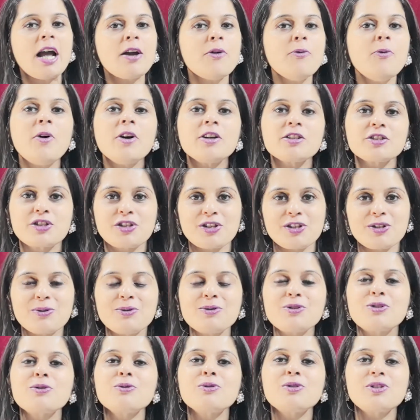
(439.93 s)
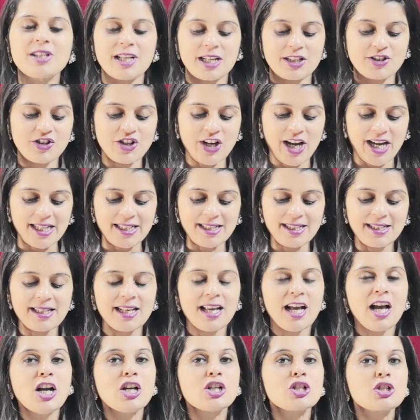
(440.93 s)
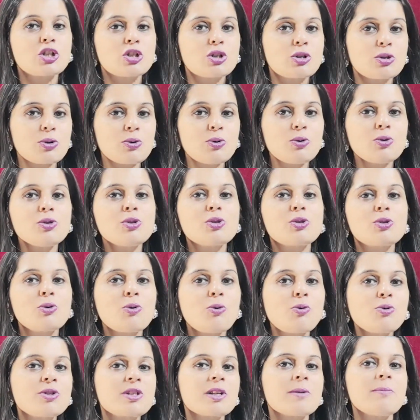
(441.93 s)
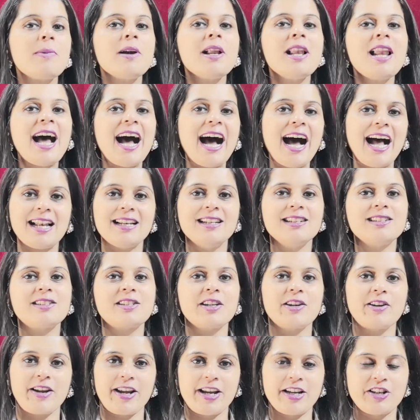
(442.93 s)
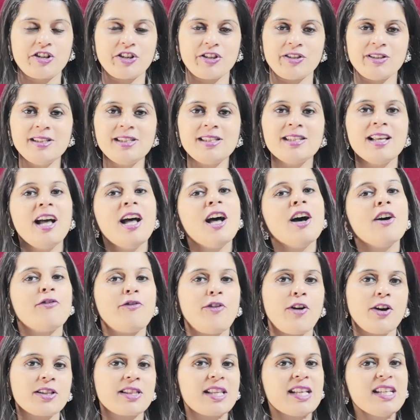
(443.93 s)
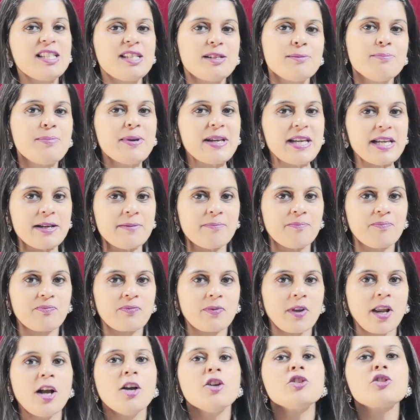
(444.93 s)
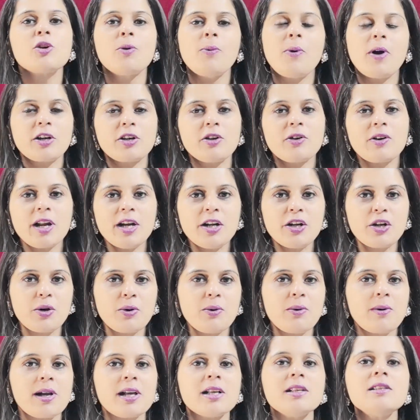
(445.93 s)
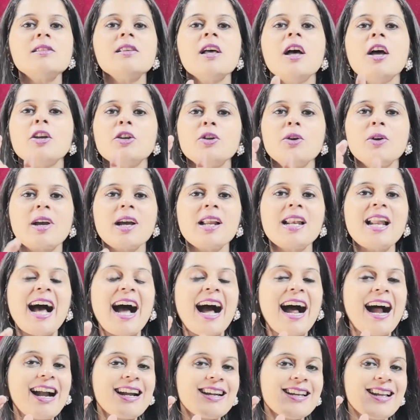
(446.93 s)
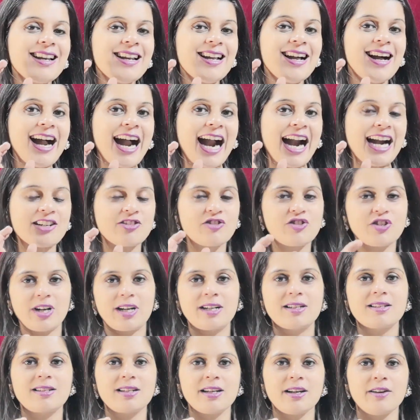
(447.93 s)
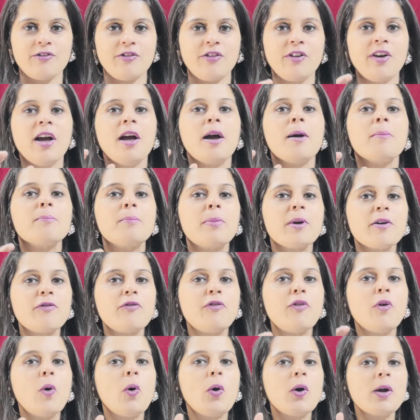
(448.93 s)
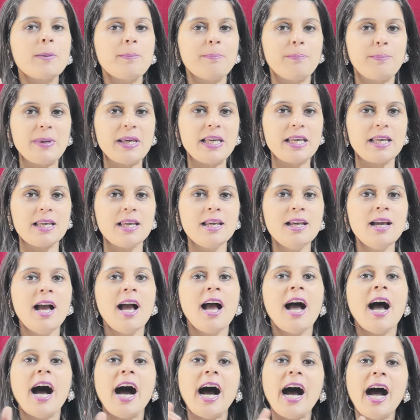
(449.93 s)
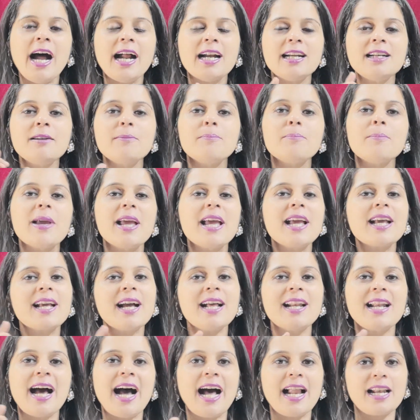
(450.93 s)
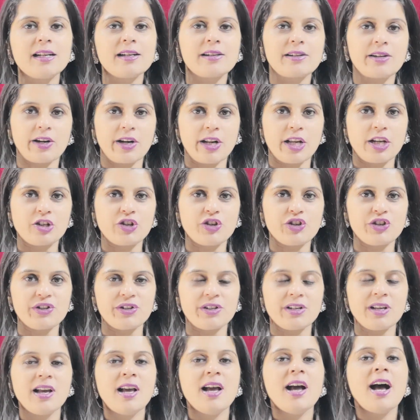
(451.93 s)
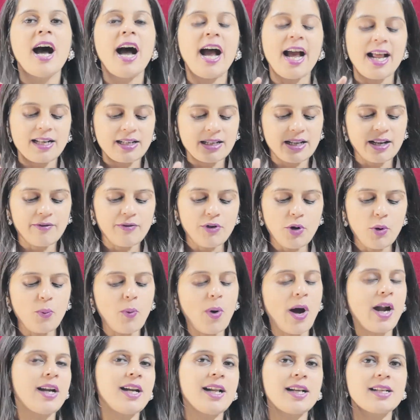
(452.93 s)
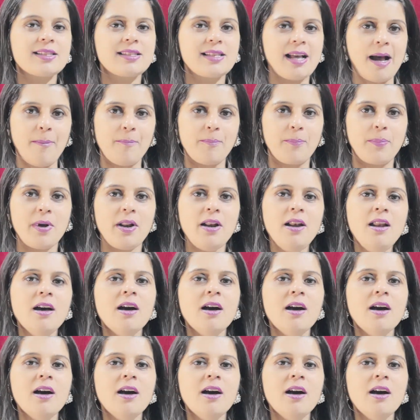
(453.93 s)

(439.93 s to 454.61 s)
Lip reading: want you to suggest two suitable alliterations for this bee. So what you can do is, you can add an adjective before bee and make an alliteration. I'll give you one example.